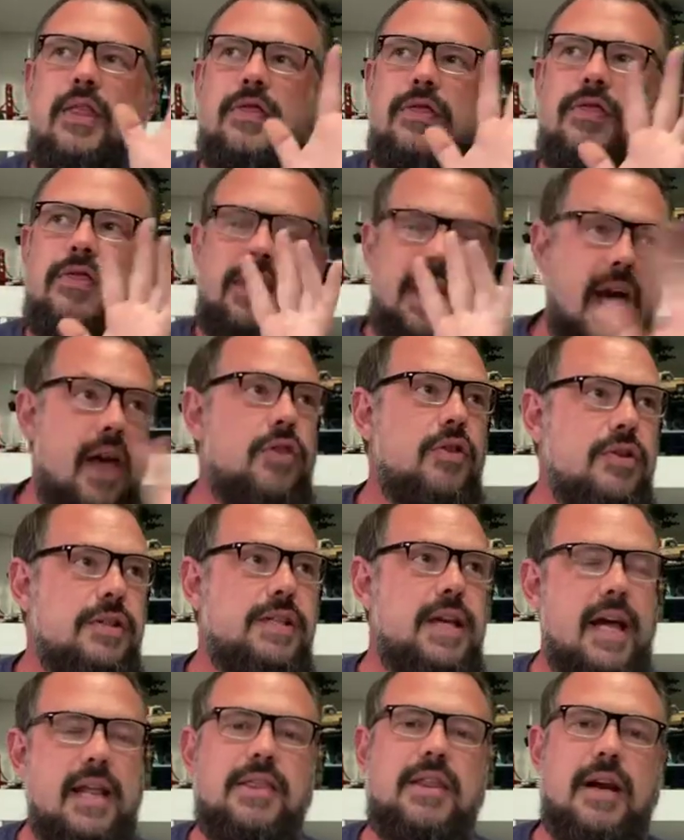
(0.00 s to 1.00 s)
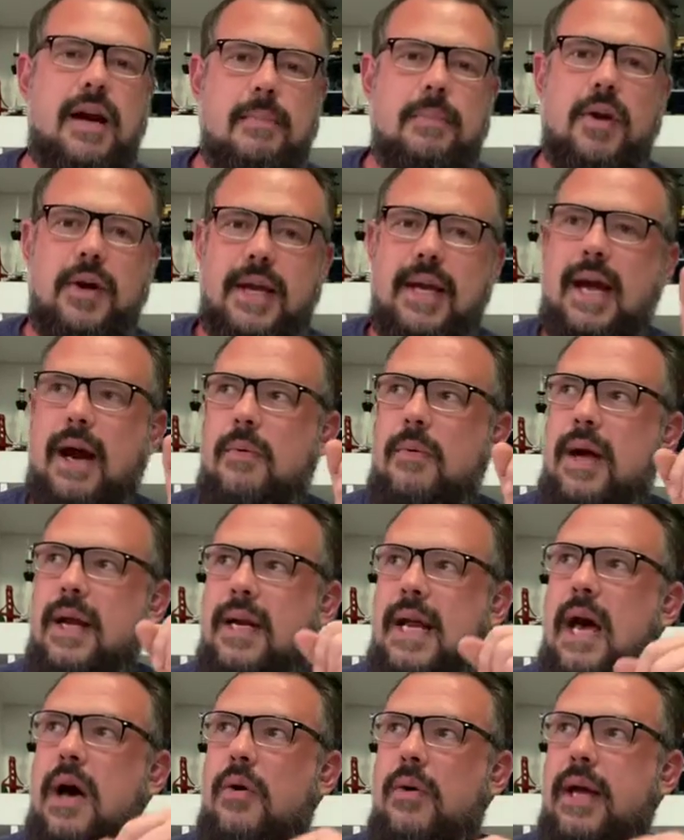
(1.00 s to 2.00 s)
The other side that I'm looking at right
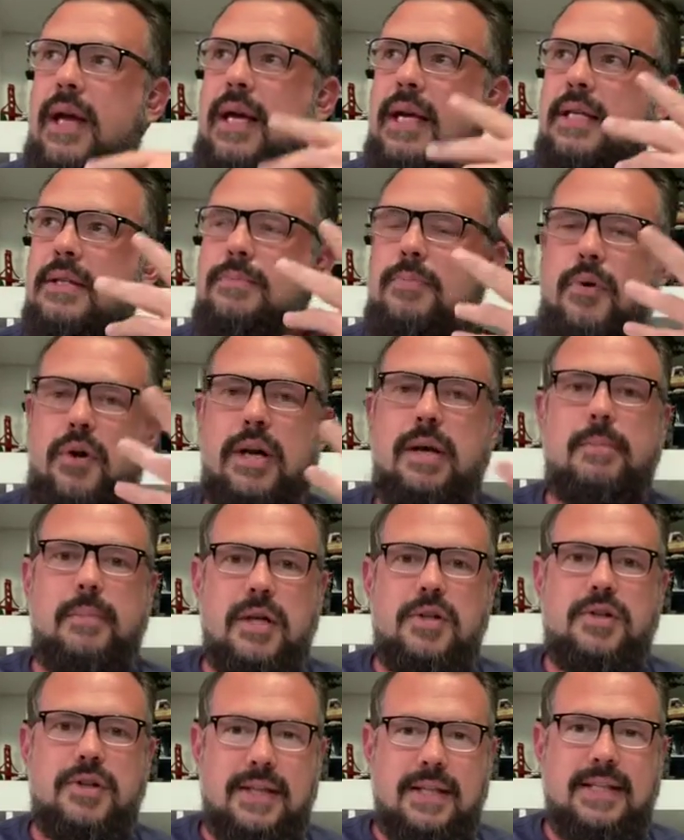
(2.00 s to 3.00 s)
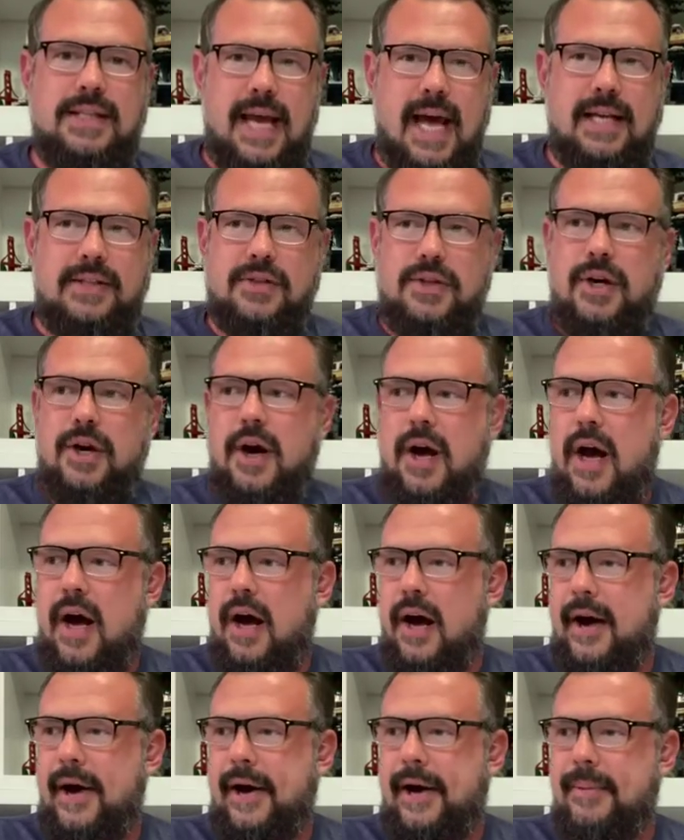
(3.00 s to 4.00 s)
now is pretty much a disaster.
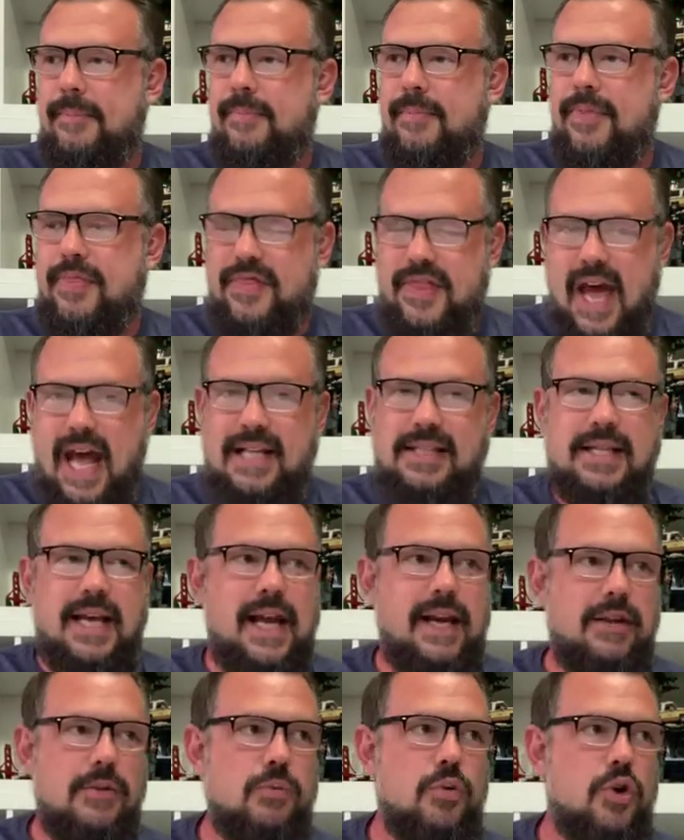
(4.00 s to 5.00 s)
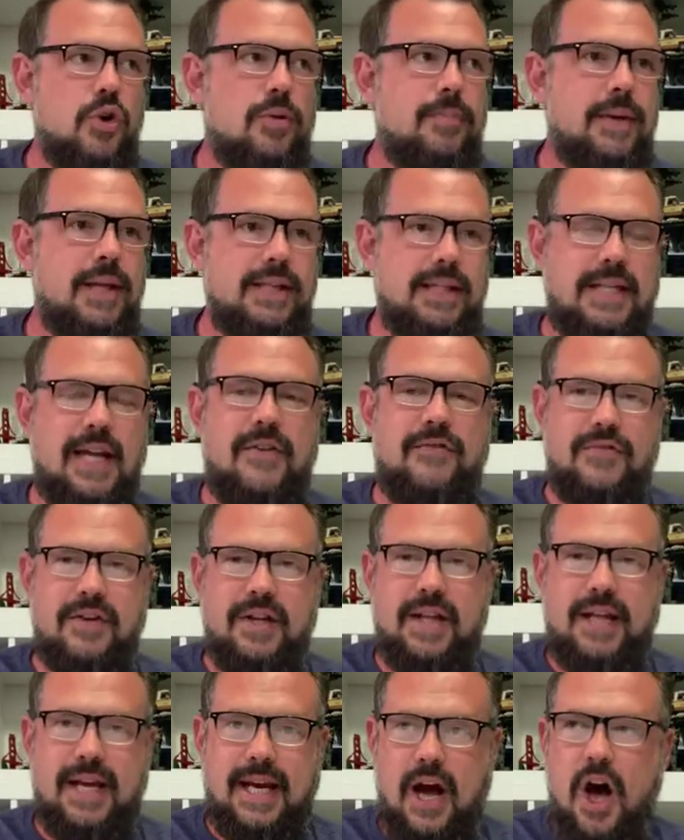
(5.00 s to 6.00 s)
That side of the room is
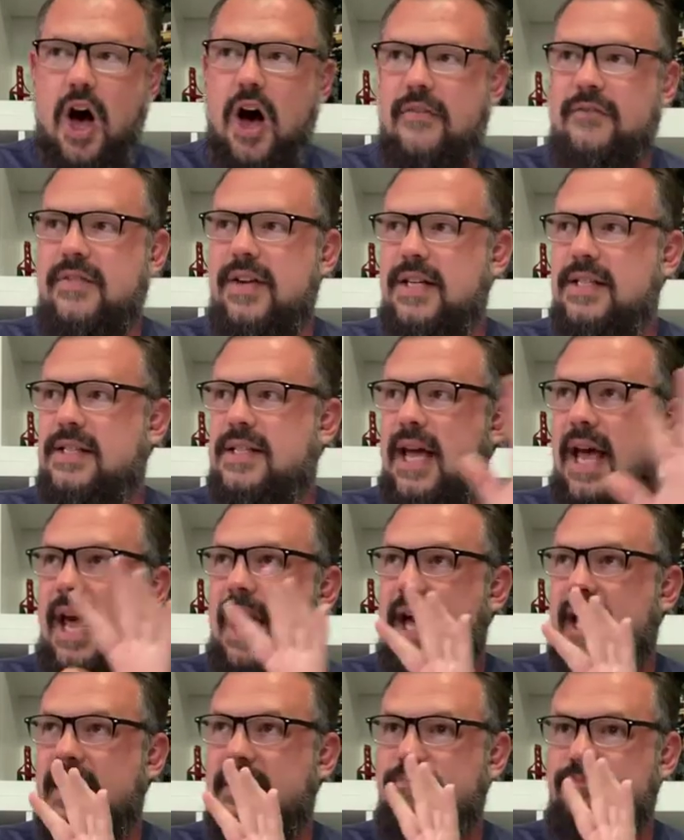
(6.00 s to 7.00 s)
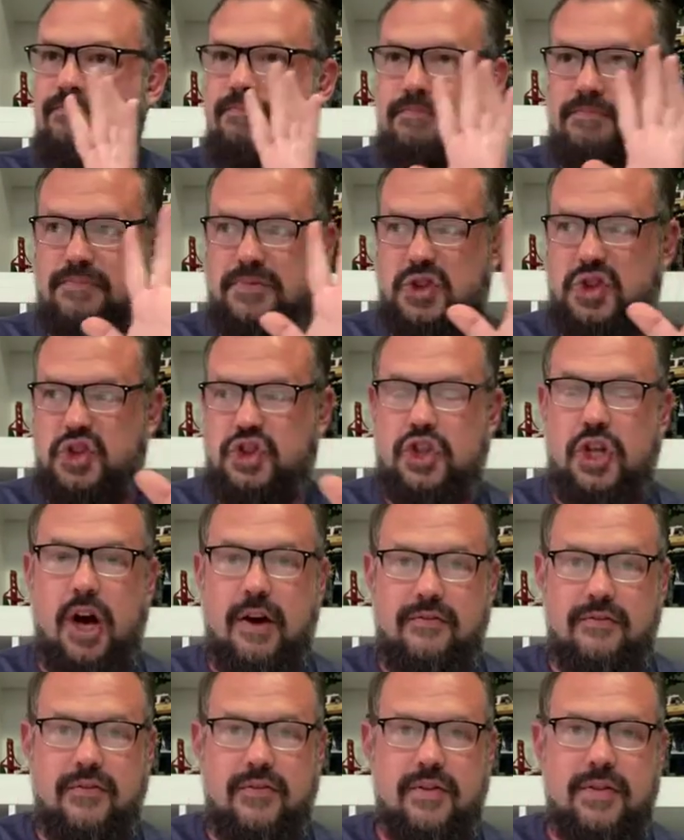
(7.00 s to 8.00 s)
definitely office and
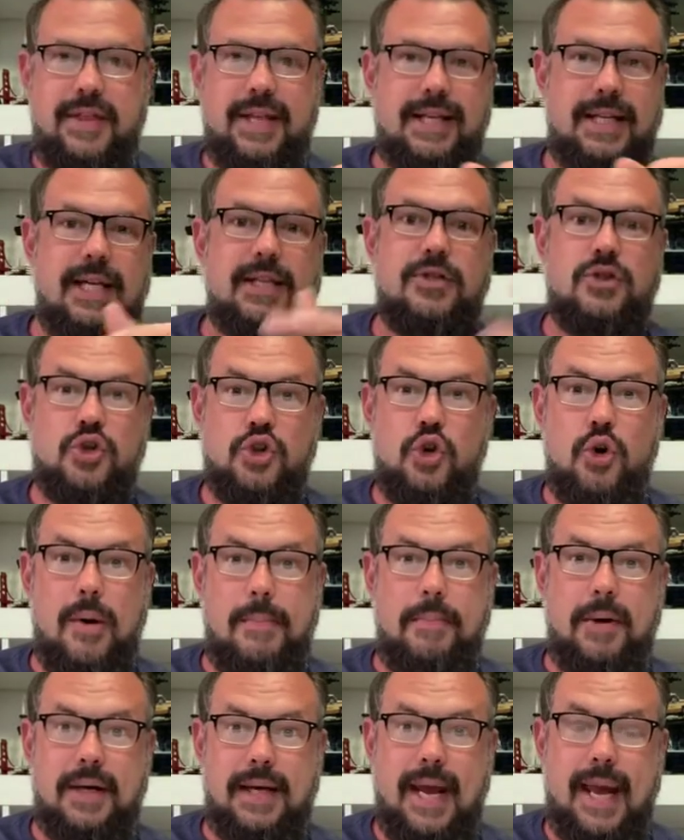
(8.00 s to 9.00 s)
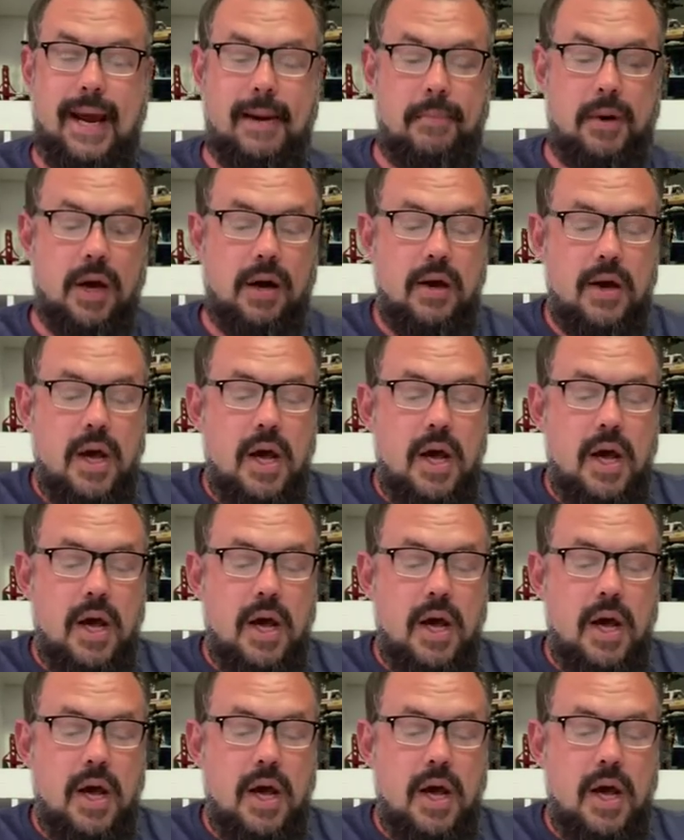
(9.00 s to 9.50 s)
stuff that doesn't show up on camera.